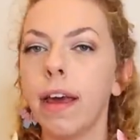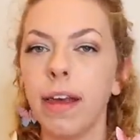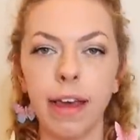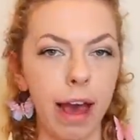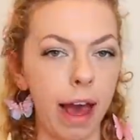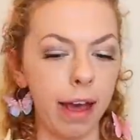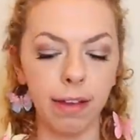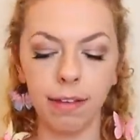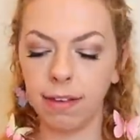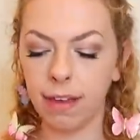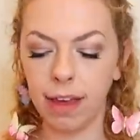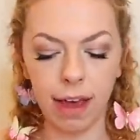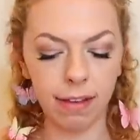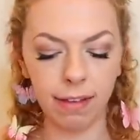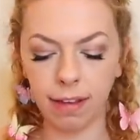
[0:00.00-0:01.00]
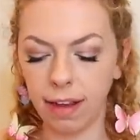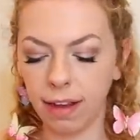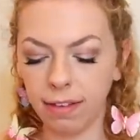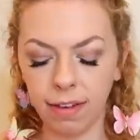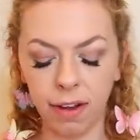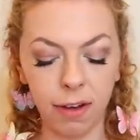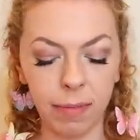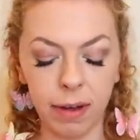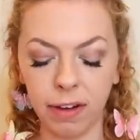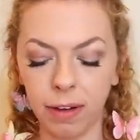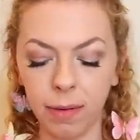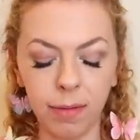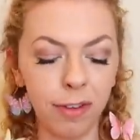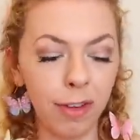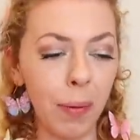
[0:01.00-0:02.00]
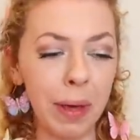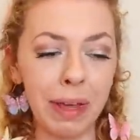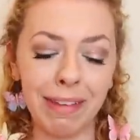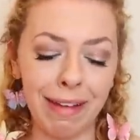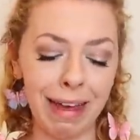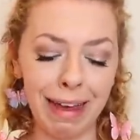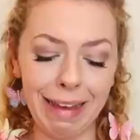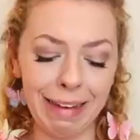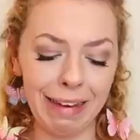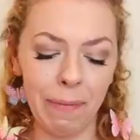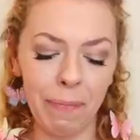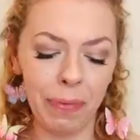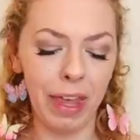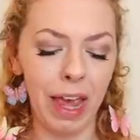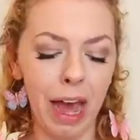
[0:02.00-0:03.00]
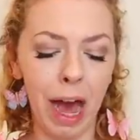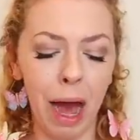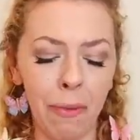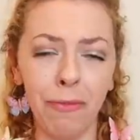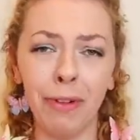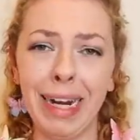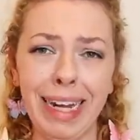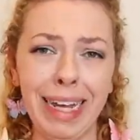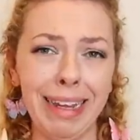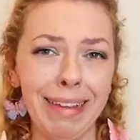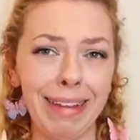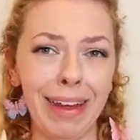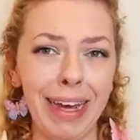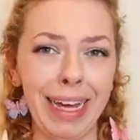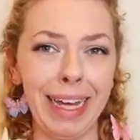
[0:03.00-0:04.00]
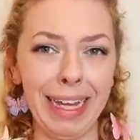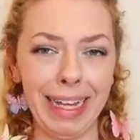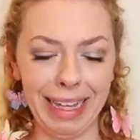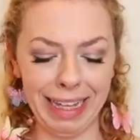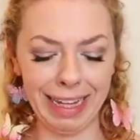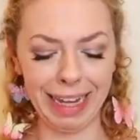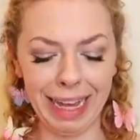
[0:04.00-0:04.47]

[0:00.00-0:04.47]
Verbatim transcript: Yes, yes, yes. Oh my god, I'm so excited. I'm really excited.